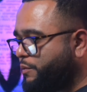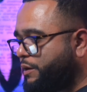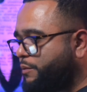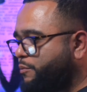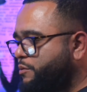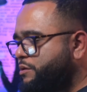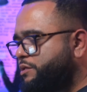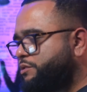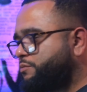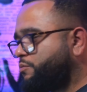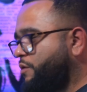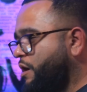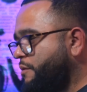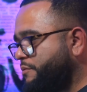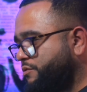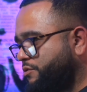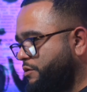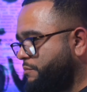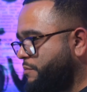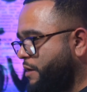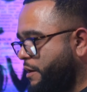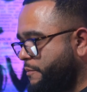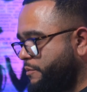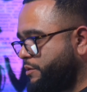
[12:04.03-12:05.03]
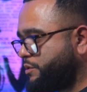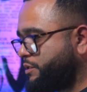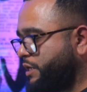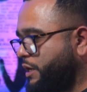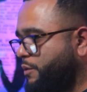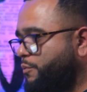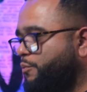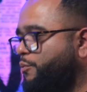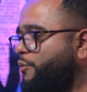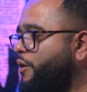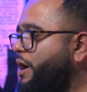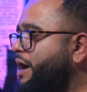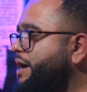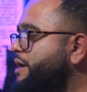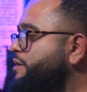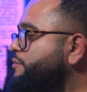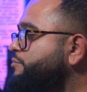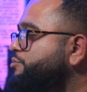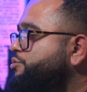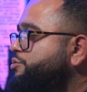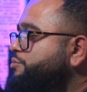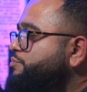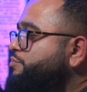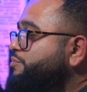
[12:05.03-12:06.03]
Like, what is wrong with you barbers? Like, why
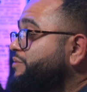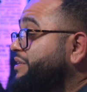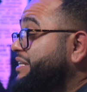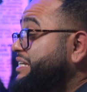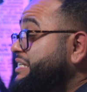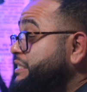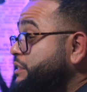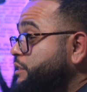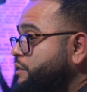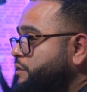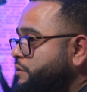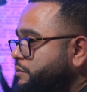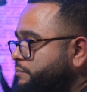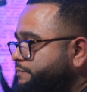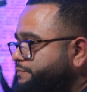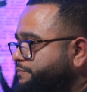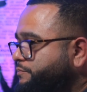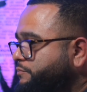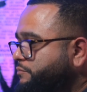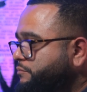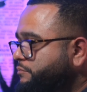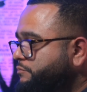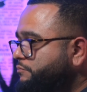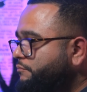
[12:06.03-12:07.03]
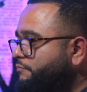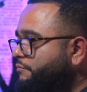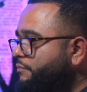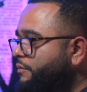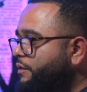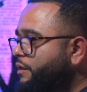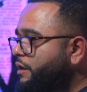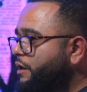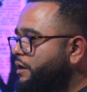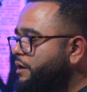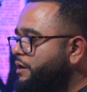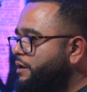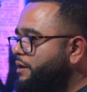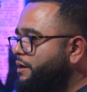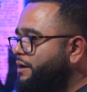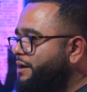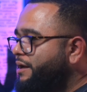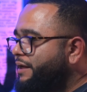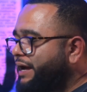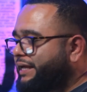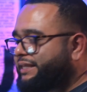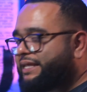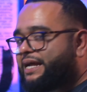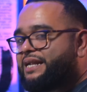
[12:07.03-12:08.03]
don't you listen?
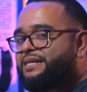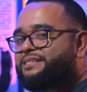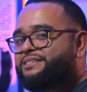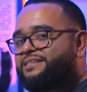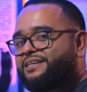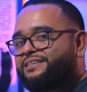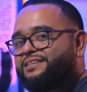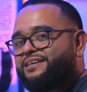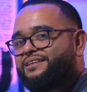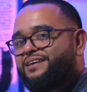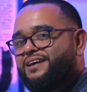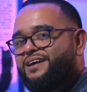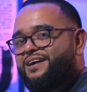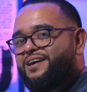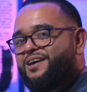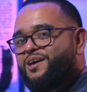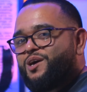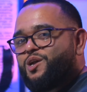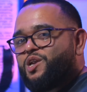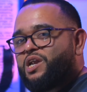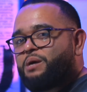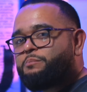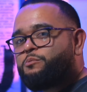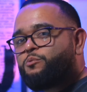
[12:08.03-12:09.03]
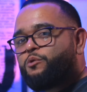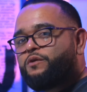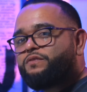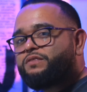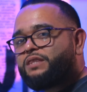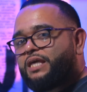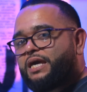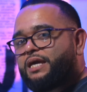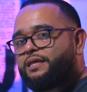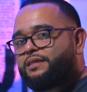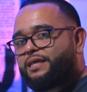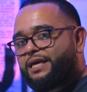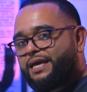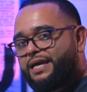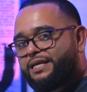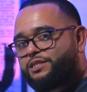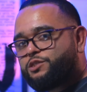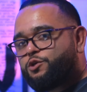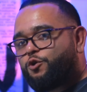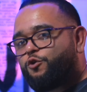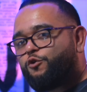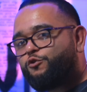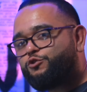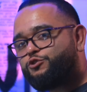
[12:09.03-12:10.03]
Like that is like the number one thing that he
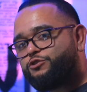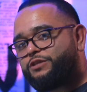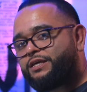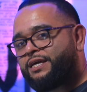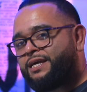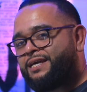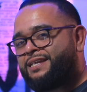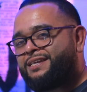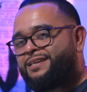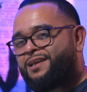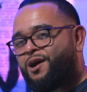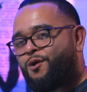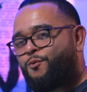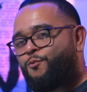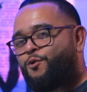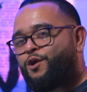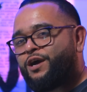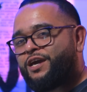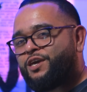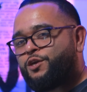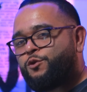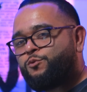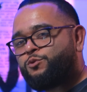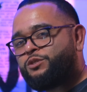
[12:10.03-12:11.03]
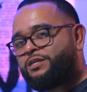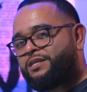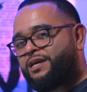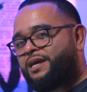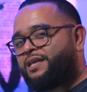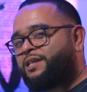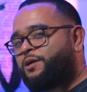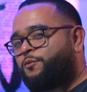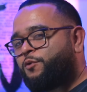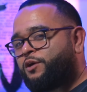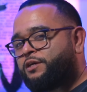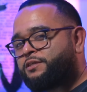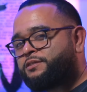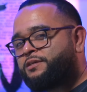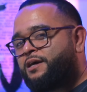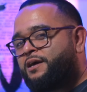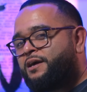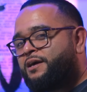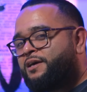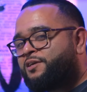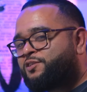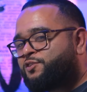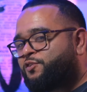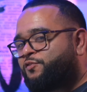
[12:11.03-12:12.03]
told you that he did not want, and you did it anyways.
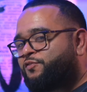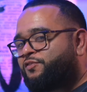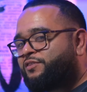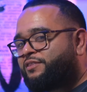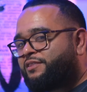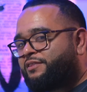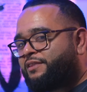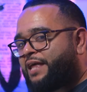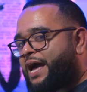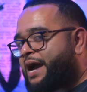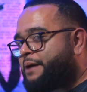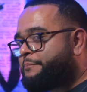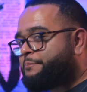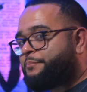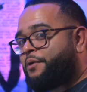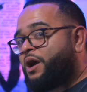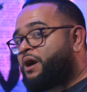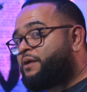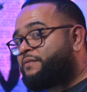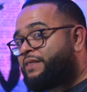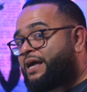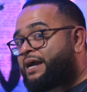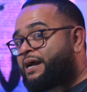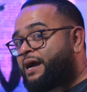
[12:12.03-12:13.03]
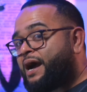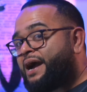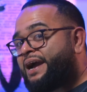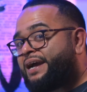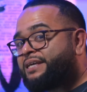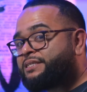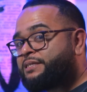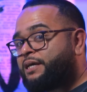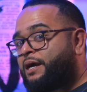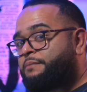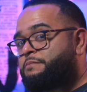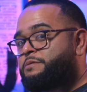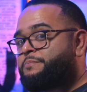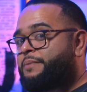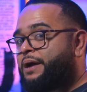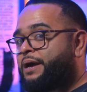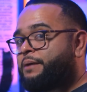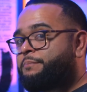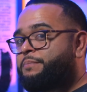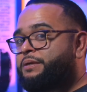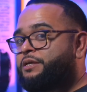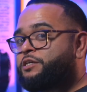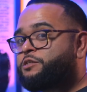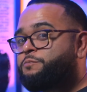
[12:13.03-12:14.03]
So that guy isn't coming
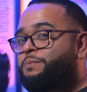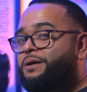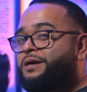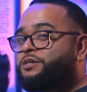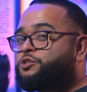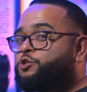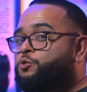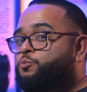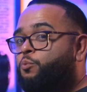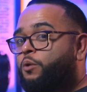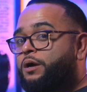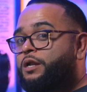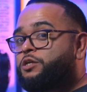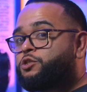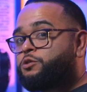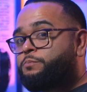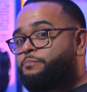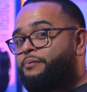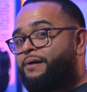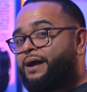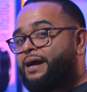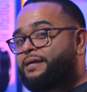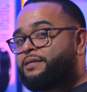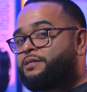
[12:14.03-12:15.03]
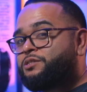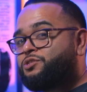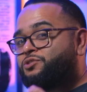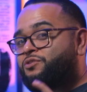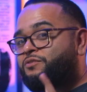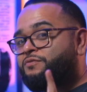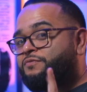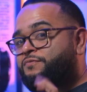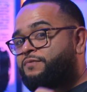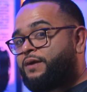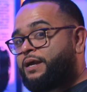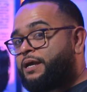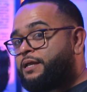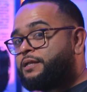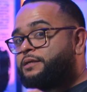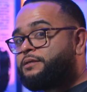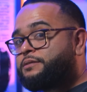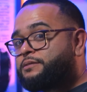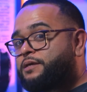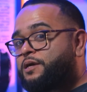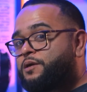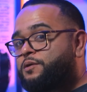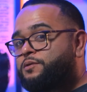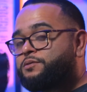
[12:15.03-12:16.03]
back. But just because you wanted to practice your
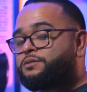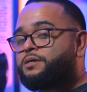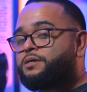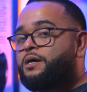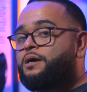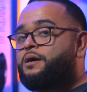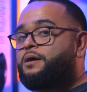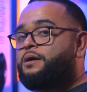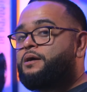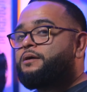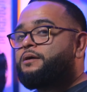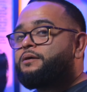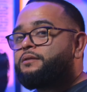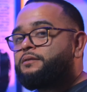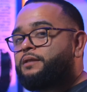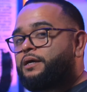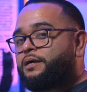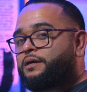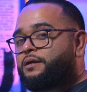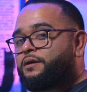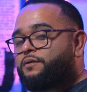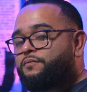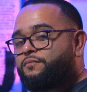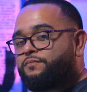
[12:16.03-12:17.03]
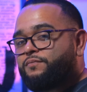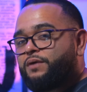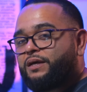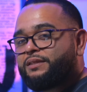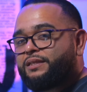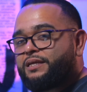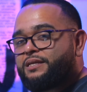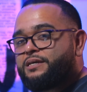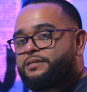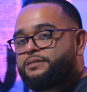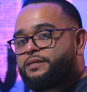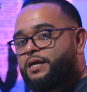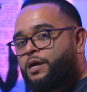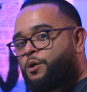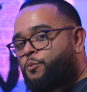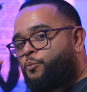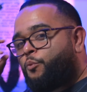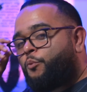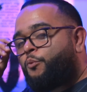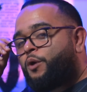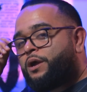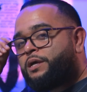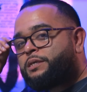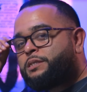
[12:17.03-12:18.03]
fading skills, like at the end of the day,
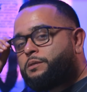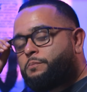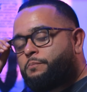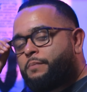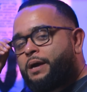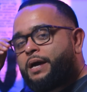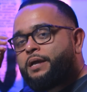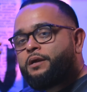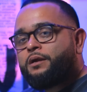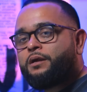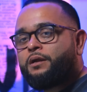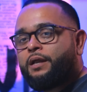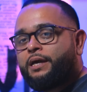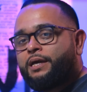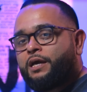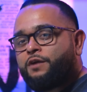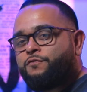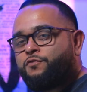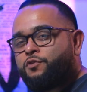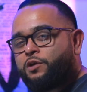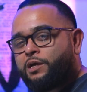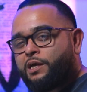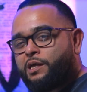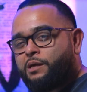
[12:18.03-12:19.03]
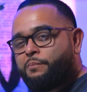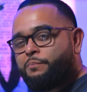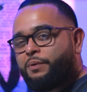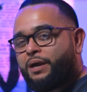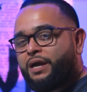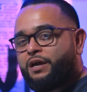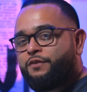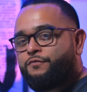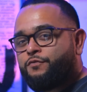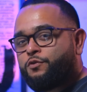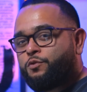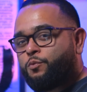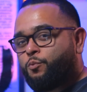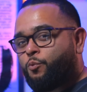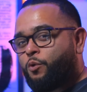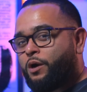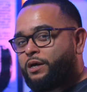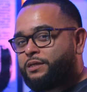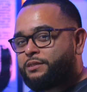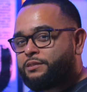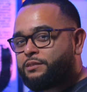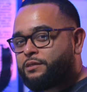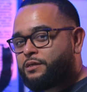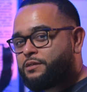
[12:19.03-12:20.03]
what does it matter? Like if you're getting paid for the
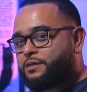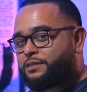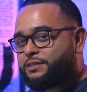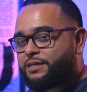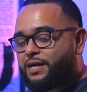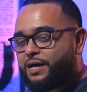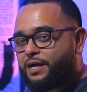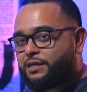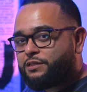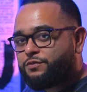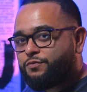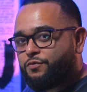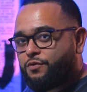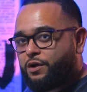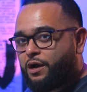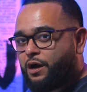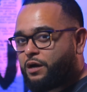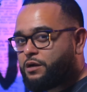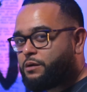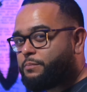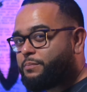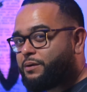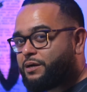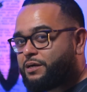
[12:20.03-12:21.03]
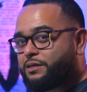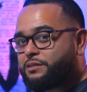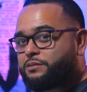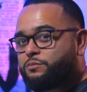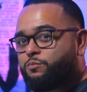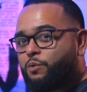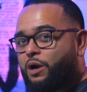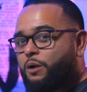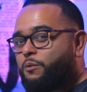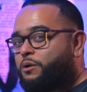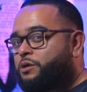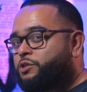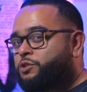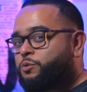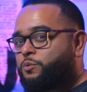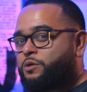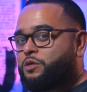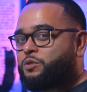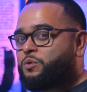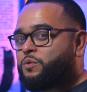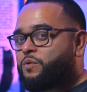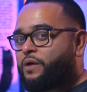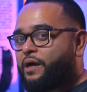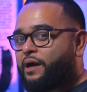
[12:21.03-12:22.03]
ones on the sides for $100, why wouldn't you want
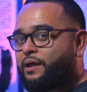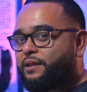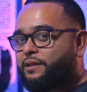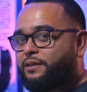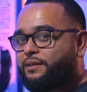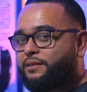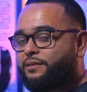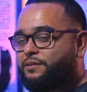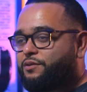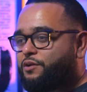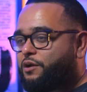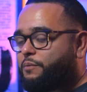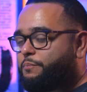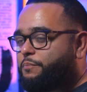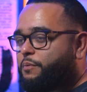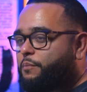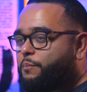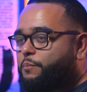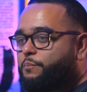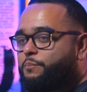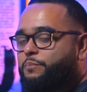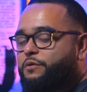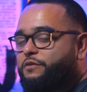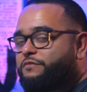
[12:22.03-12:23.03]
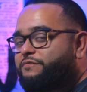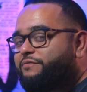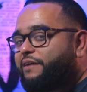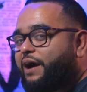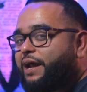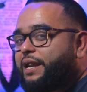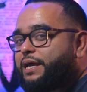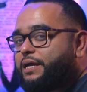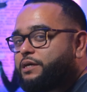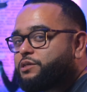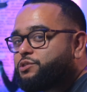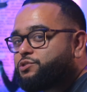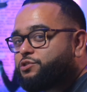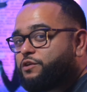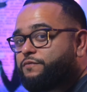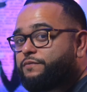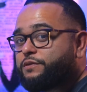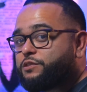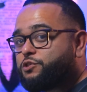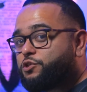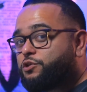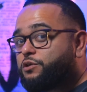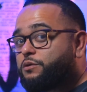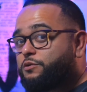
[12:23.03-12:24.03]
to do that? You're providing a
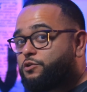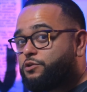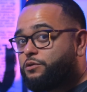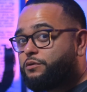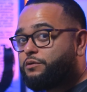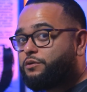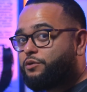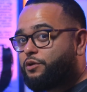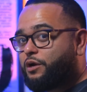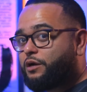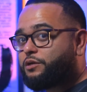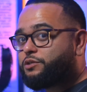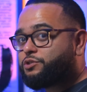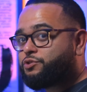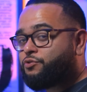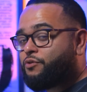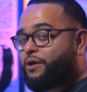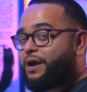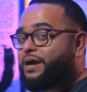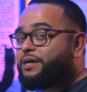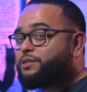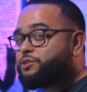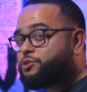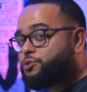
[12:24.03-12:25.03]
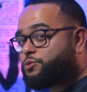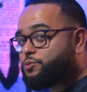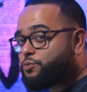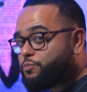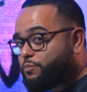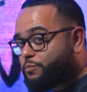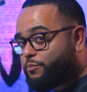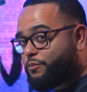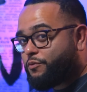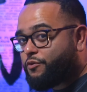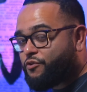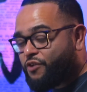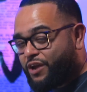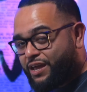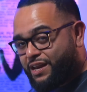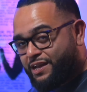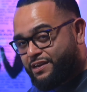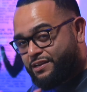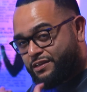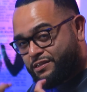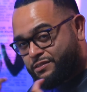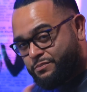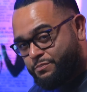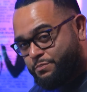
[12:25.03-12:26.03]
service. You're trying to create
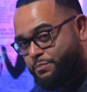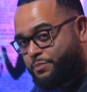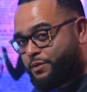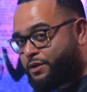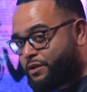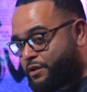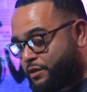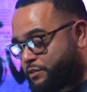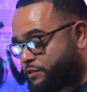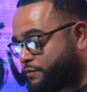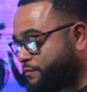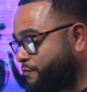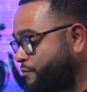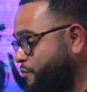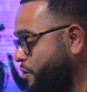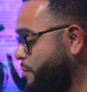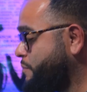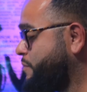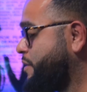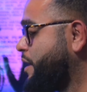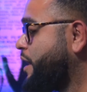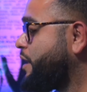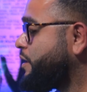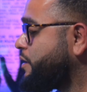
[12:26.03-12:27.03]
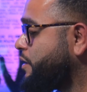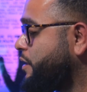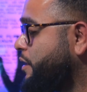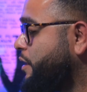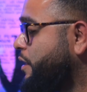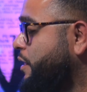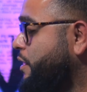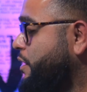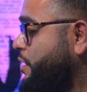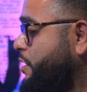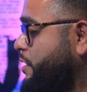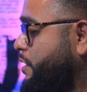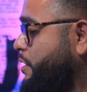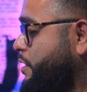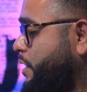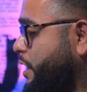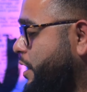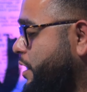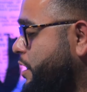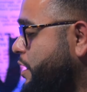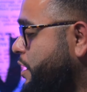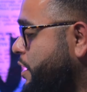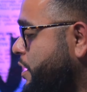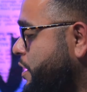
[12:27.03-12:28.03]
an experience from that.
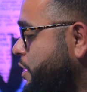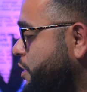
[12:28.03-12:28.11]
Okay.